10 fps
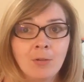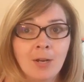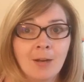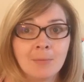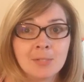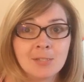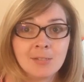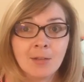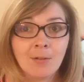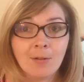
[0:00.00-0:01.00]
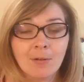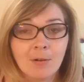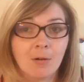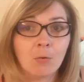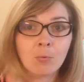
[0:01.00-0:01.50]
that I am still
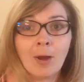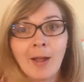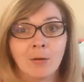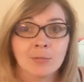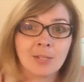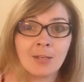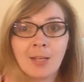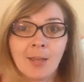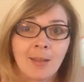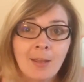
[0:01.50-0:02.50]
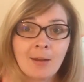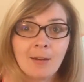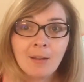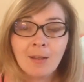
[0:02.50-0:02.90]
around and kicking.